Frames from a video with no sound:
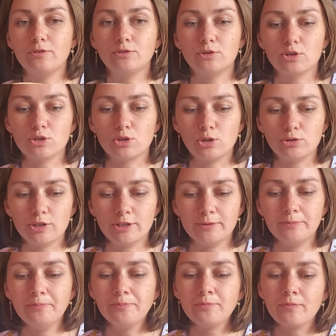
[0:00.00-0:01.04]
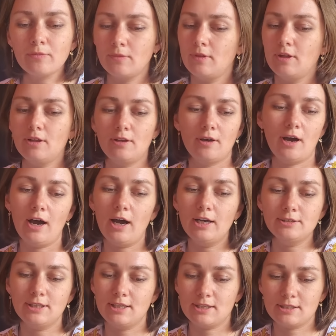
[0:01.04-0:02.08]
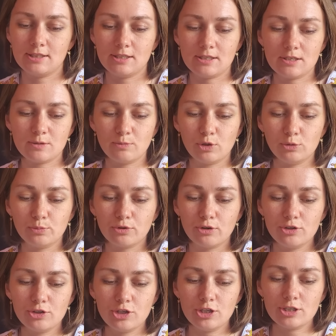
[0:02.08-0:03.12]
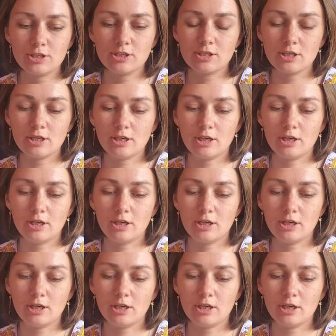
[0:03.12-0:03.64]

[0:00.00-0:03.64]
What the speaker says: floss holder. I like these small projects.